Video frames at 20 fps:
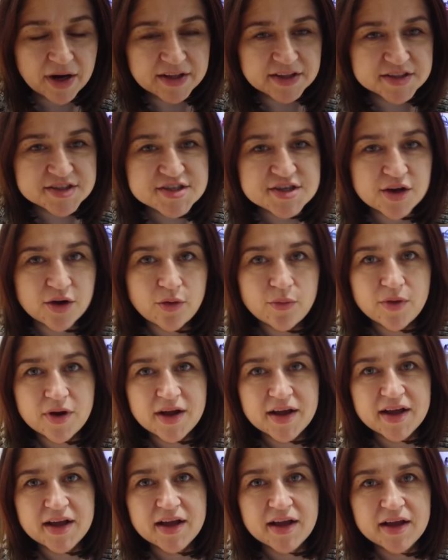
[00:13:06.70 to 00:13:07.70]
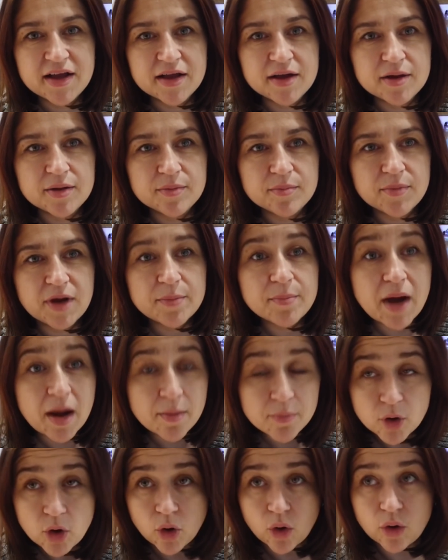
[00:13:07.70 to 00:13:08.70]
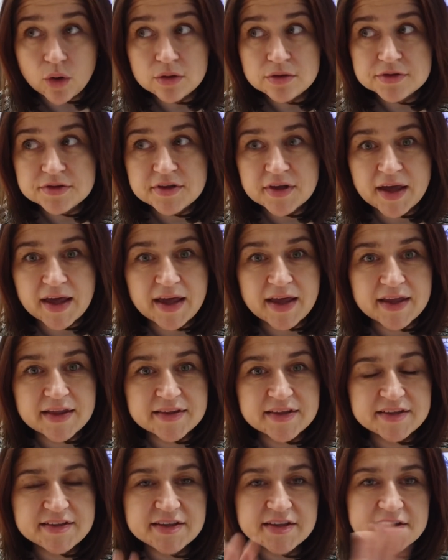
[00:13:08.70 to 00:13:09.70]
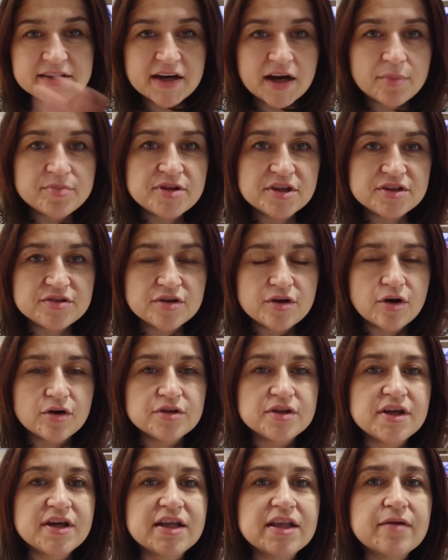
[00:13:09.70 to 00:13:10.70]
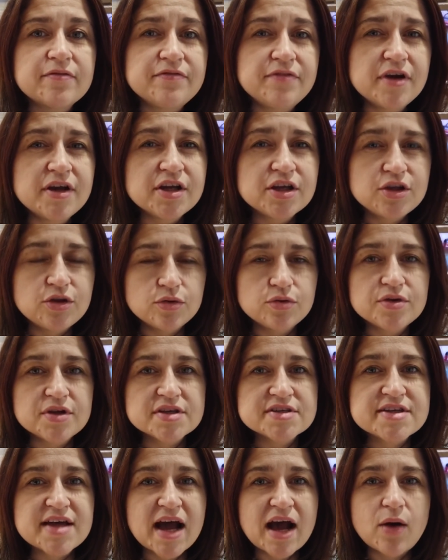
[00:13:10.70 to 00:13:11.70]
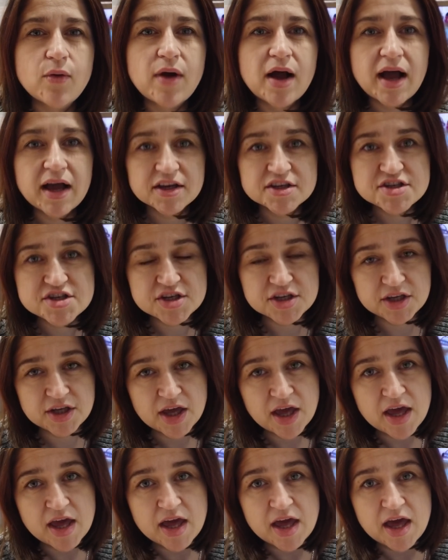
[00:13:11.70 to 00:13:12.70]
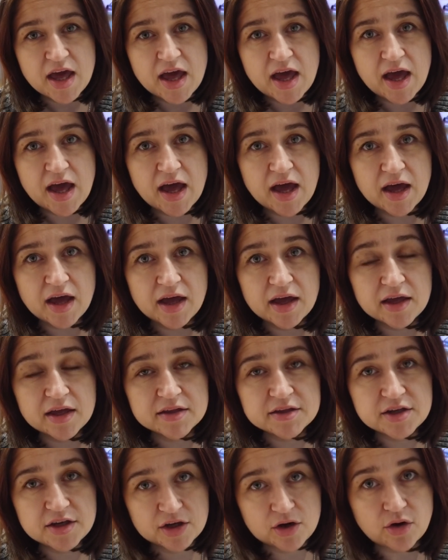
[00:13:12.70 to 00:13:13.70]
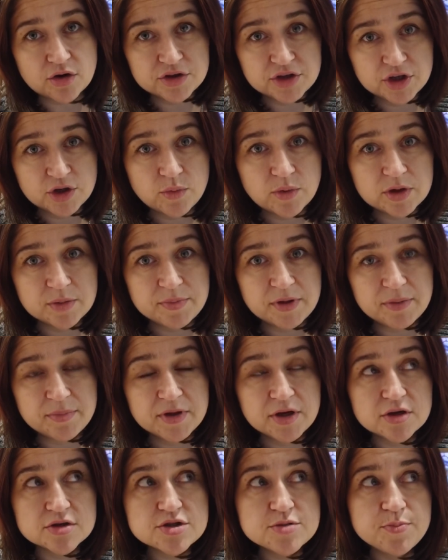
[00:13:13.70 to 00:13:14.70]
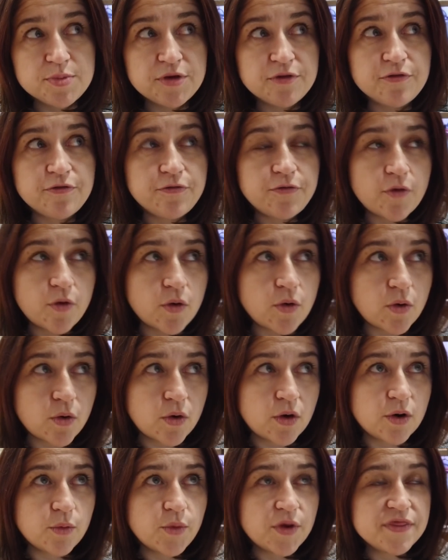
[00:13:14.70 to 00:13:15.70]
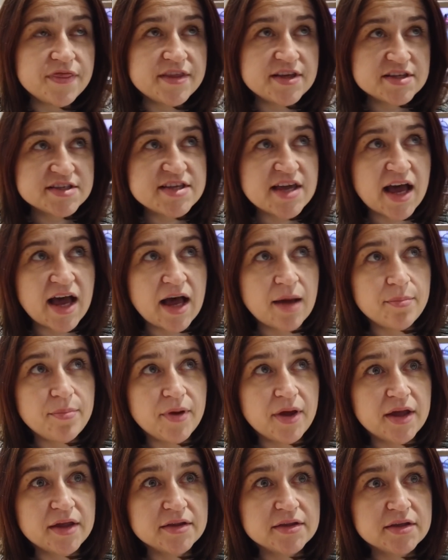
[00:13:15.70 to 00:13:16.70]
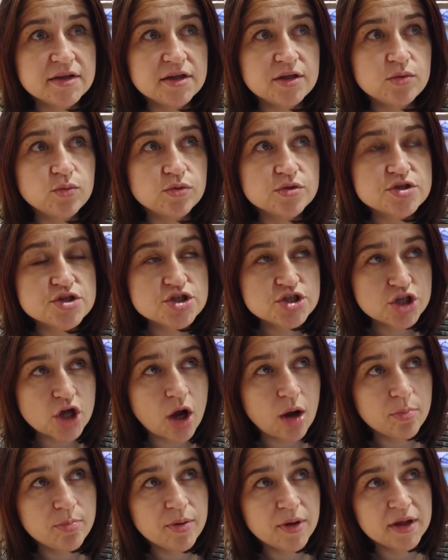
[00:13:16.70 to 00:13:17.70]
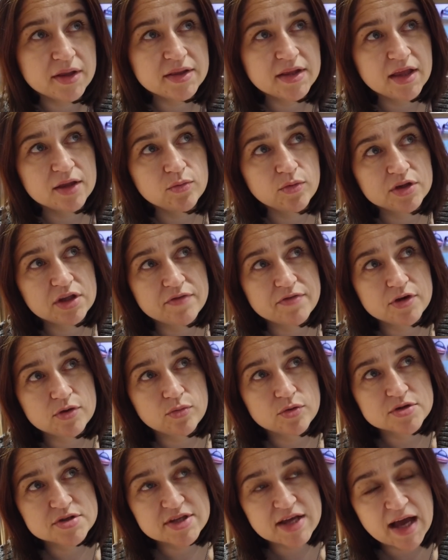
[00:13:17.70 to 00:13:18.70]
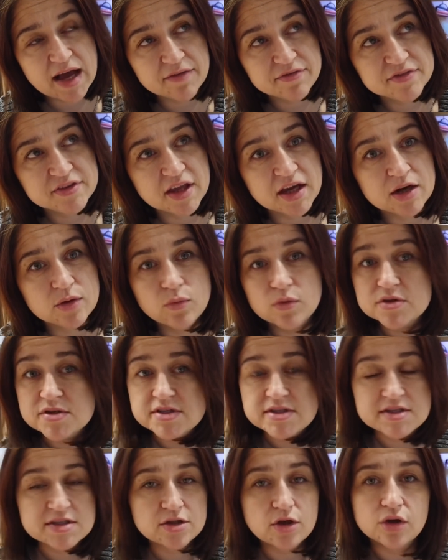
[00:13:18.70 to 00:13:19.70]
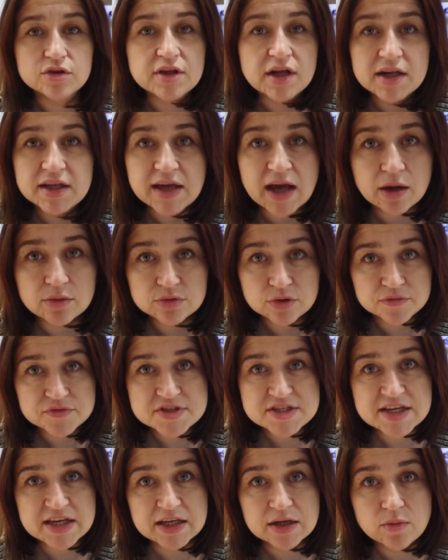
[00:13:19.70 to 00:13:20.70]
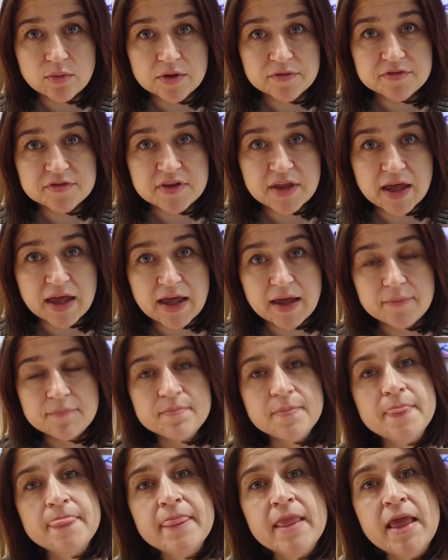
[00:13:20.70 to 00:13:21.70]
Alright, so my mom called and it interrupted recording, and I'm very curious how actually the recording will be, because before when this happened it would stop and then whatever was after was totally out of sync with the